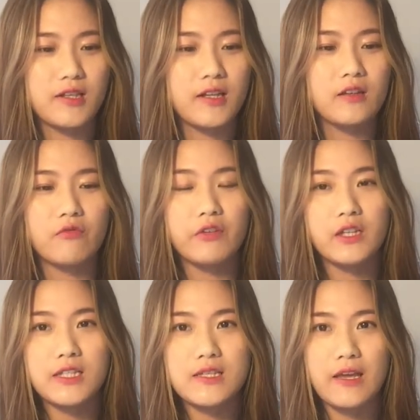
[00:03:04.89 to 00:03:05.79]
in the
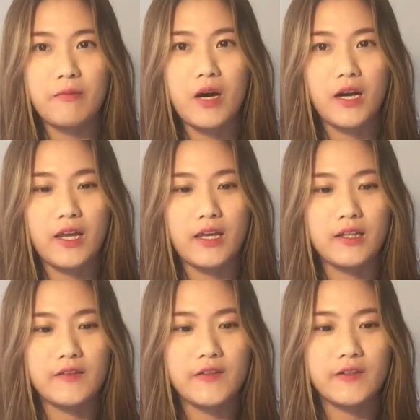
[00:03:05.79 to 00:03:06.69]
real estate
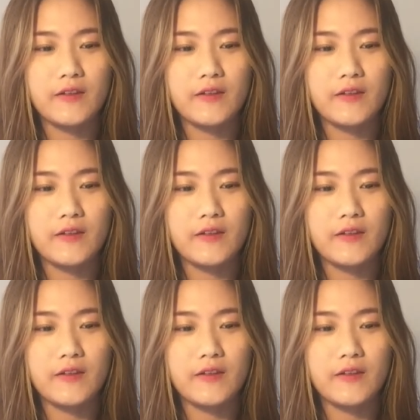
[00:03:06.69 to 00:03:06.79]
market